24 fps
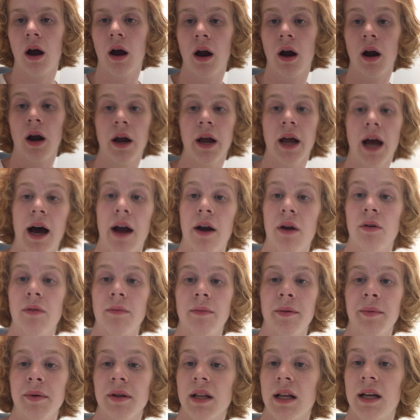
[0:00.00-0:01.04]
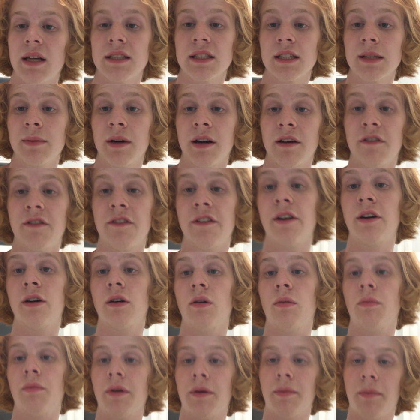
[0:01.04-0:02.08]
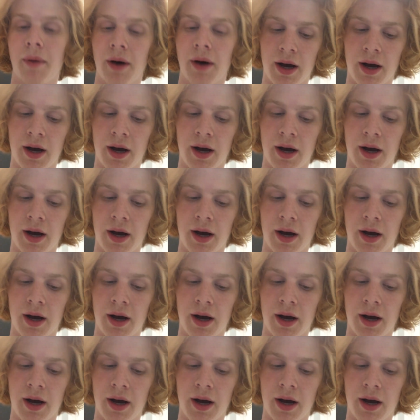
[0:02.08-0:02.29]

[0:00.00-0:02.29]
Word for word: Alright, I don't remember the last time I filmed,